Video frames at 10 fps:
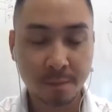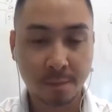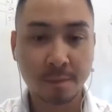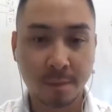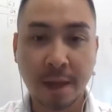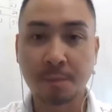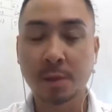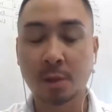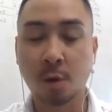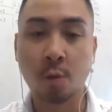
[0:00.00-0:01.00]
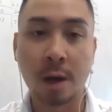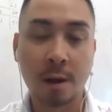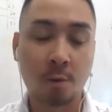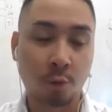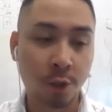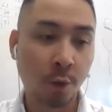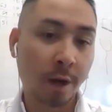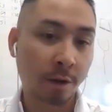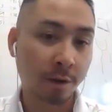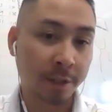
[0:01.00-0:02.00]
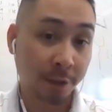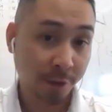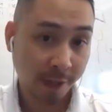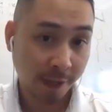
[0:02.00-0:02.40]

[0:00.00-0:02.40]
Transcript: Yep. So we're doing our Series A.